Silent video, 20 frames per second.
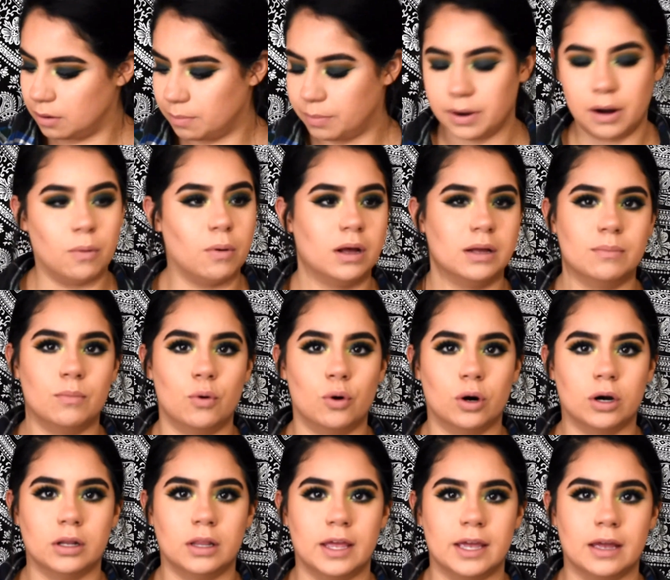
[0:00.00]
But I want
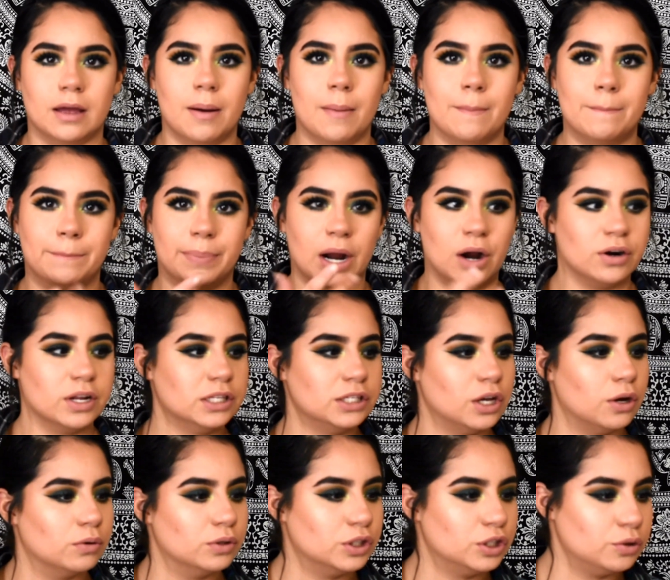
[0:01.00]
more like brownie
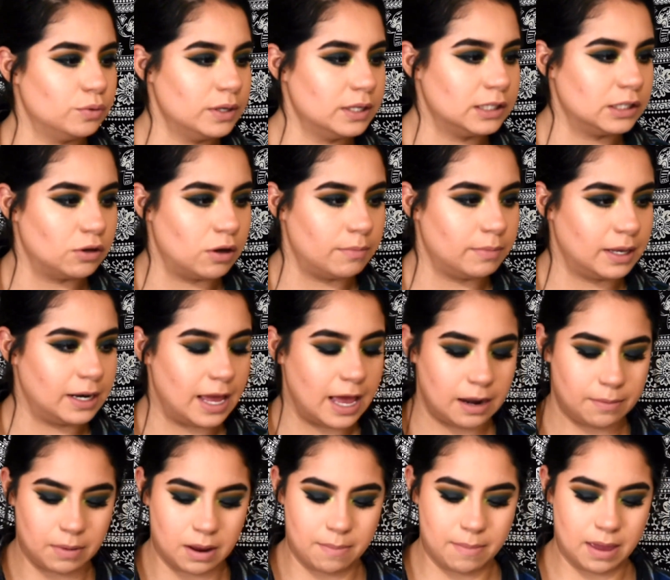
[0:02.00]
tones to it, so I'm gonna
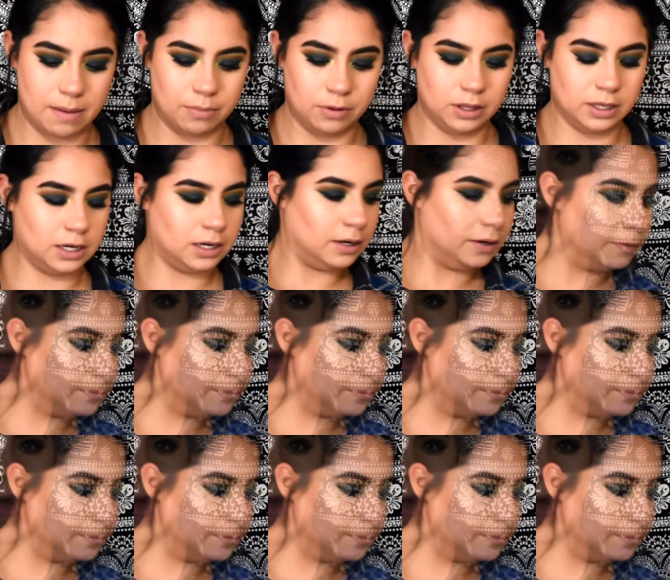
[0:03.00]
add my Maybelline.